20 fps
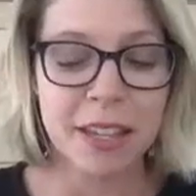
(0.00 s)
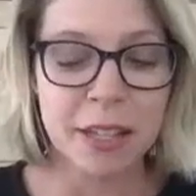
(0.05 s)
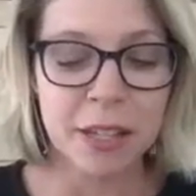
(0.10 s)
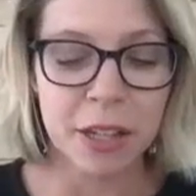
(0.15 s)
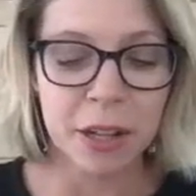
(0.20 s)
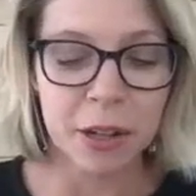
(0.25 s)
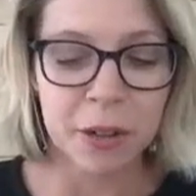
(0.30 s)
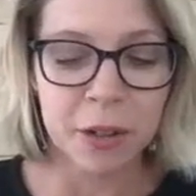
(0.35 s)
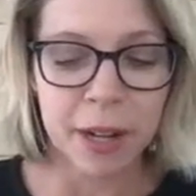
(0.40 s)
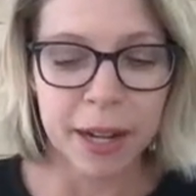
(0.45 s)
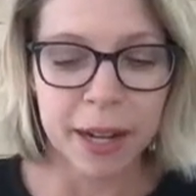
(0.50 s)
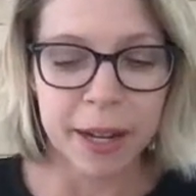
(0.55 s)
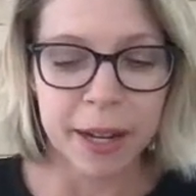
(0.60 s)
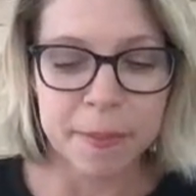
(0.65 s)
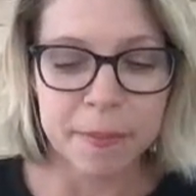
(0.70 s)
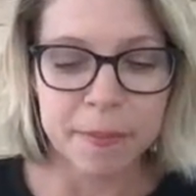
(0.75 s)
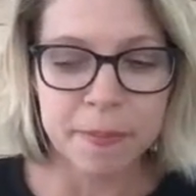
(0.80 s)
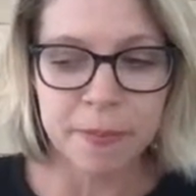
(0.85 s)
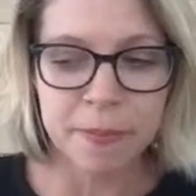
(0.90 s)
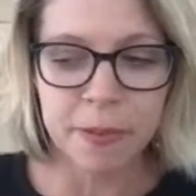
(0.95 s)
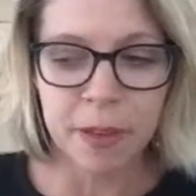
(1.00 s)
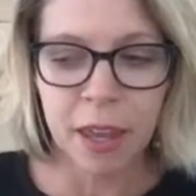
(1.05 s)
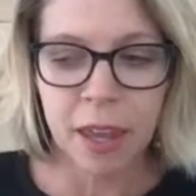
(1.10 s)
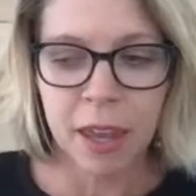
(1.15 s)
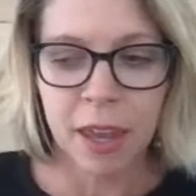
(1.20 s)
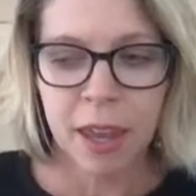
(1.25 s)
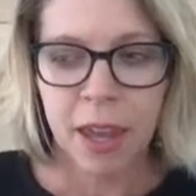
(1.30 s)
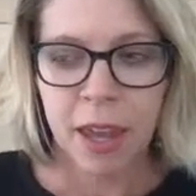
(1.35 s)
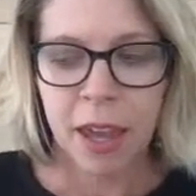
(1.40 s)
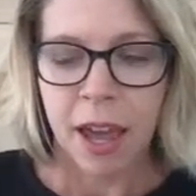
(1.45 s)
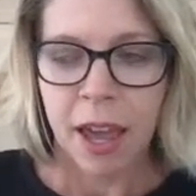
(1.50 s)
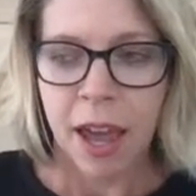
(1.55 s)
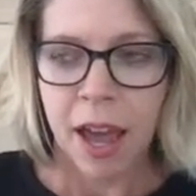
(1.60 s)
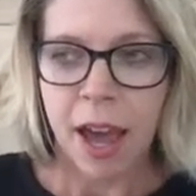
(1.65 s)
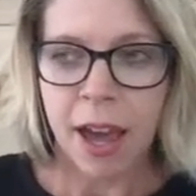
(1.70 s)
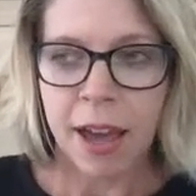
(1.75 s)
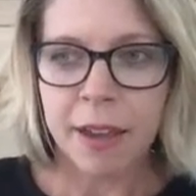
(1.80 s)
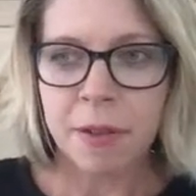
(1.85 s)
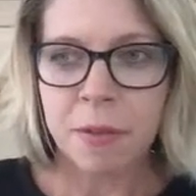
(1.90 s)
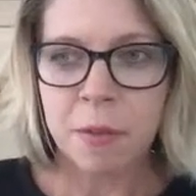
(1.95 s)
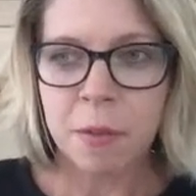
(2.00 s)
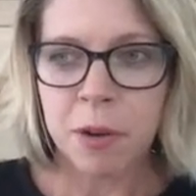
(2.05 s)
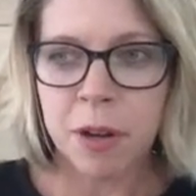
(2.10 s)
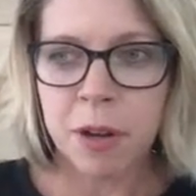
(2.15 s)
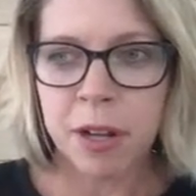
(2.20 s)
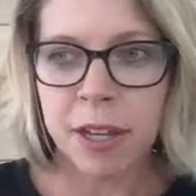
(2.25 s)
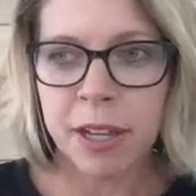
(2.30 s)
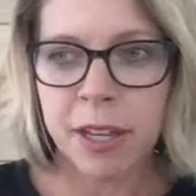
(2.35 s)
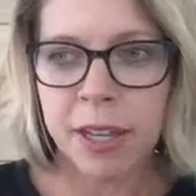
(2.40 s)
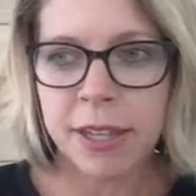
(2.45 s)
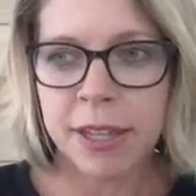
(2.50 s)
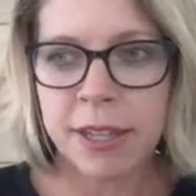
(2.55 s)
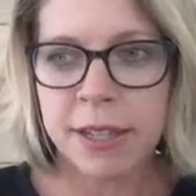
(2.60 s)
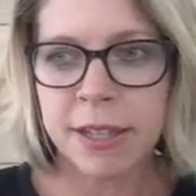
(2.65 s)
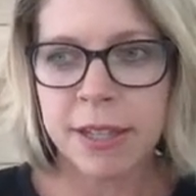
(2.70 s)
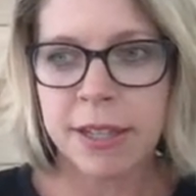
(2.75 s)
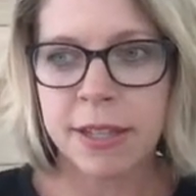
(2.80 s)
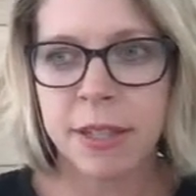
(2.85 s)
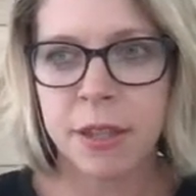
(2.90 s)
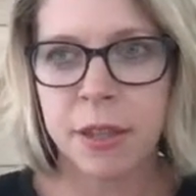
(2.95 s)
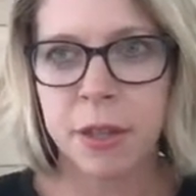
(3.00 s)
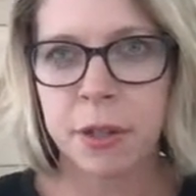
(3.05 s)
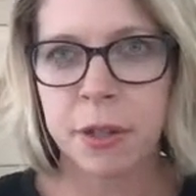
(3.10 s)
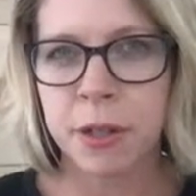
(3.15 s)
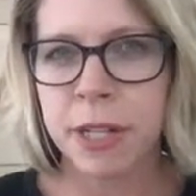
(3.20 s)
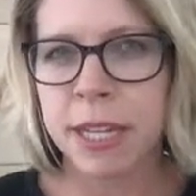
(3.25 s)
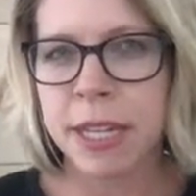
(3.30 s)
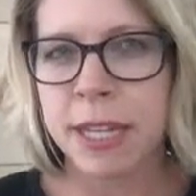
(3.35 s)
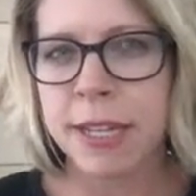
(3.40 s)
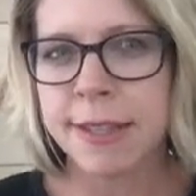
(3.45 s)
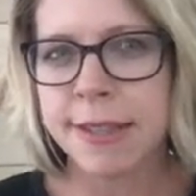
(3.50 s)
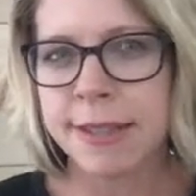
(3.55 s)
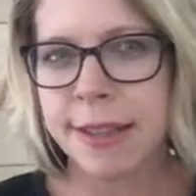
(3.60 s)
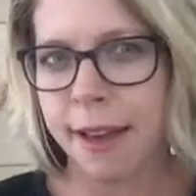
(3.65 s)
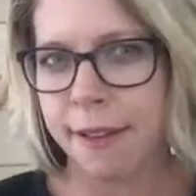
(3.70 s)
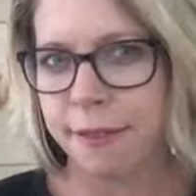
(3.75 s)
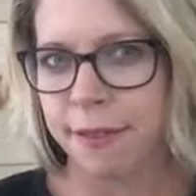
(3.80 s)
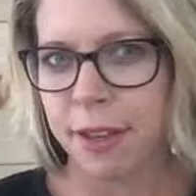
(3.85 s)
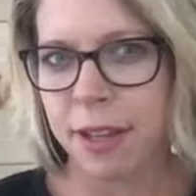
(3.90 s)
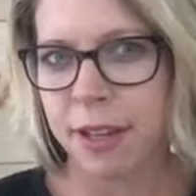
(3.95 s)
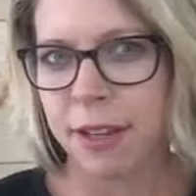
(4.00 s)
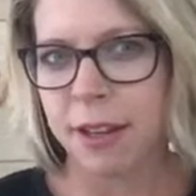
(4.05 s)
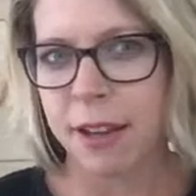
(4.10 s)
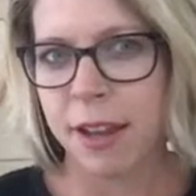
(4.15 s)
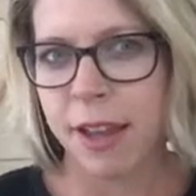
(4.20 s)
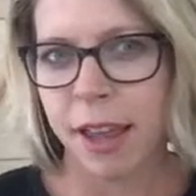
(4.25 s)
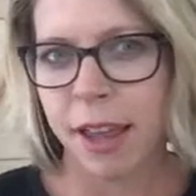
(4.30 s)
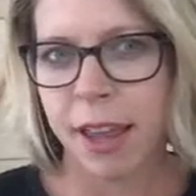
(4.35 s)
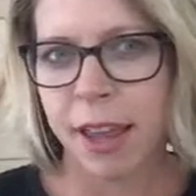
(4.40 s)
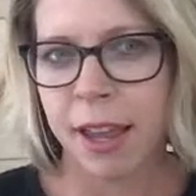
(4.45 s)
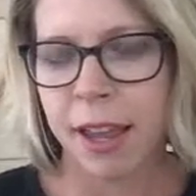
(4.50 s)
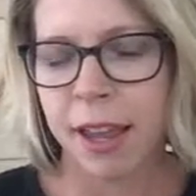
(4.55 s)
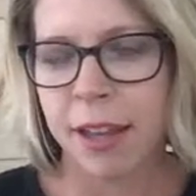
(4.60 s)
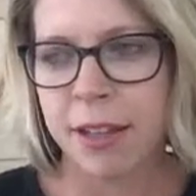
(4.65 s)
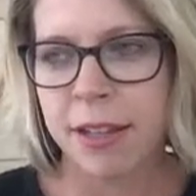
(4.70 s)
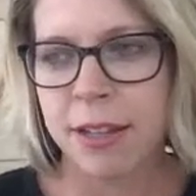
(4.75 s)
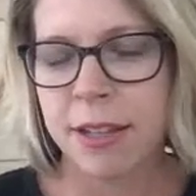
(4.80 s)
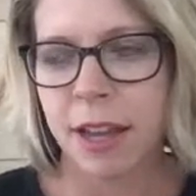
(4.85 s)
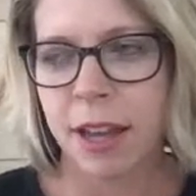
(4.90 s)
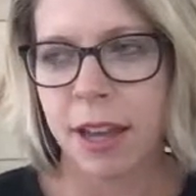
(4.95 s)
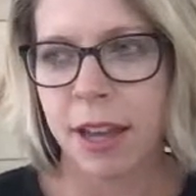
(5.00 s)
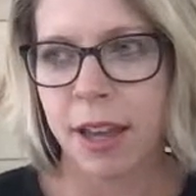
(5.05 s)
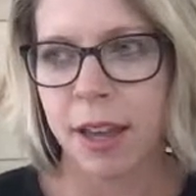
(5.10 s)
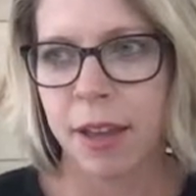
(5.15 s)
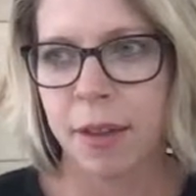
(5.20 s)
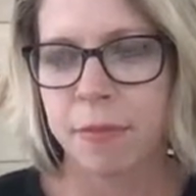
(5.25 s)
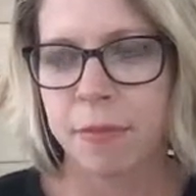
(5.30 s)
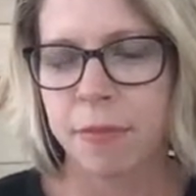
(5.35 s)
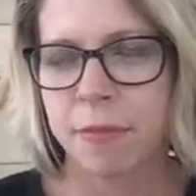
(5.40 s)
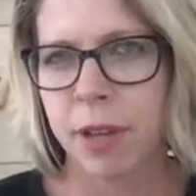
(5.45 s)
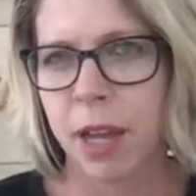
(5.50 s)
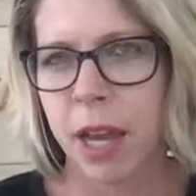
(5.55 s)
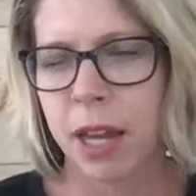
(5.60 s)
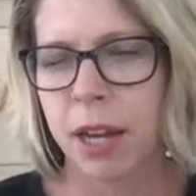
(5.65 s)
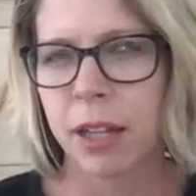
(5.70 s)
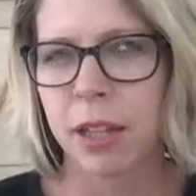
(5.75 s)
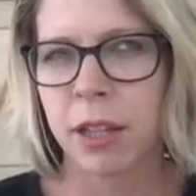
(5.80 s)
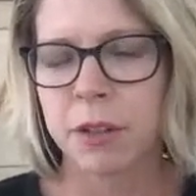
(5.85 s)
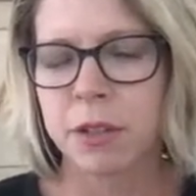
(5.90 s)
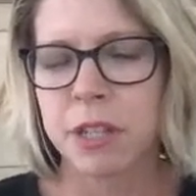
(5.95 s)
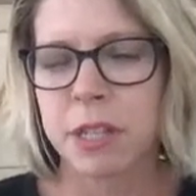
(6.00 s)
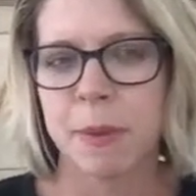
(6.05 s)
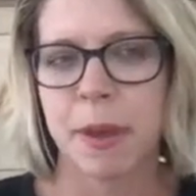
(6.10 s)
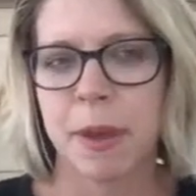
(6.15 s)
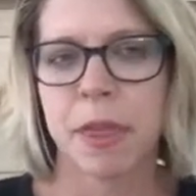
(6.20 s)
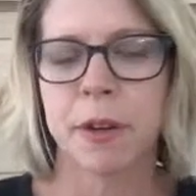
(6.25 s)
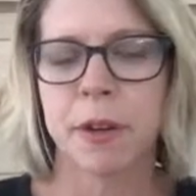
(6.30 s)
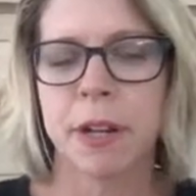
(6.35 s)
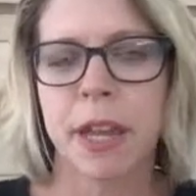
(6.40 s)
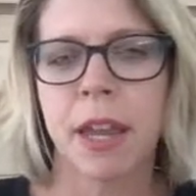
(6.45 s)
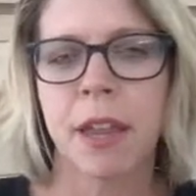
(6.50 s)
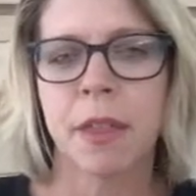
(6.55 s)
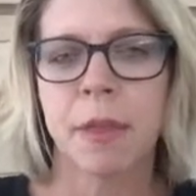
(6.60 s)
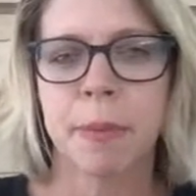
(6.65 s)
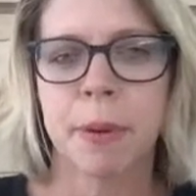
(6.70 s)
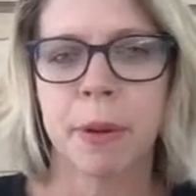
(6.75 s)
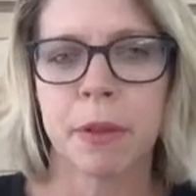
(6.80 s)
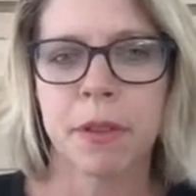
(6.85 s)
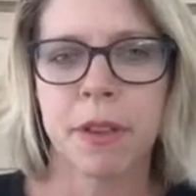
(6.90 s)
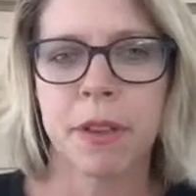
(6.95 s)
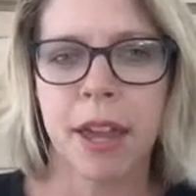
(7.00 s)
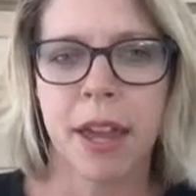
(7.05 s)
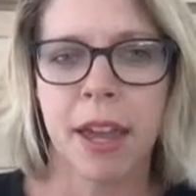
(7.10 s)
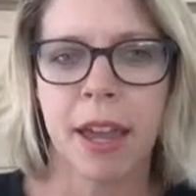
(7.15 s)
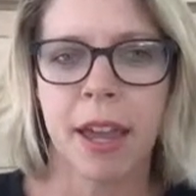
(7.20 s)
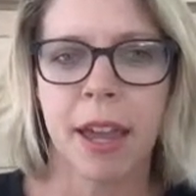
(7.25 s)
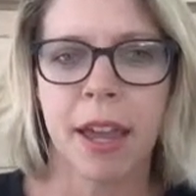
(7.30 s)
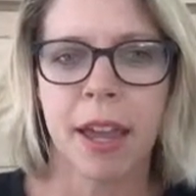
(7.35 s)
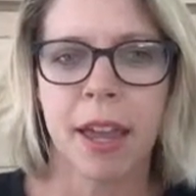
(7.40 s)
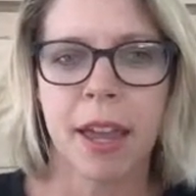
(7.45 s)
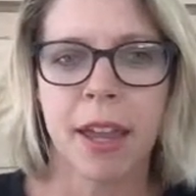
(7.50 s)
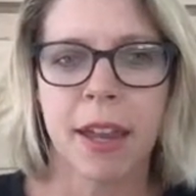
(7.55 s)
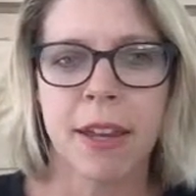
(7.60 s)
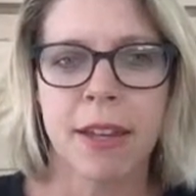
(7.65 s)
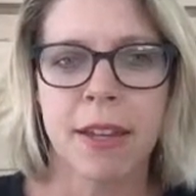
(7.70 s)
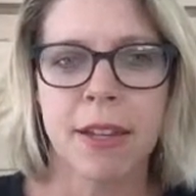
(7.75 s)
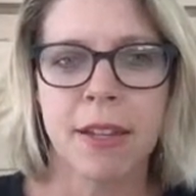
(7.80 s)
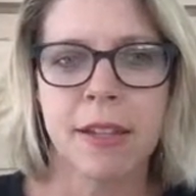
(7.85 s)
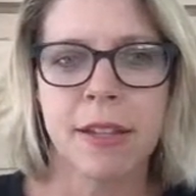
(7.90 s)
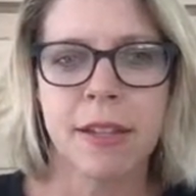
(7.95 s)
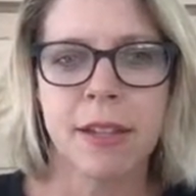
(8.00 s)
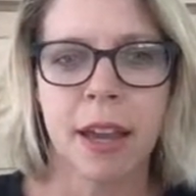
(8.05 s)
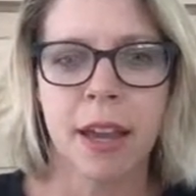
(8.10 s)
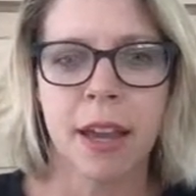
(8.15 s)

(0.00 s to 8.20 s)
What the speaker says: So I was 37 and kind of close to my 38th birthday, and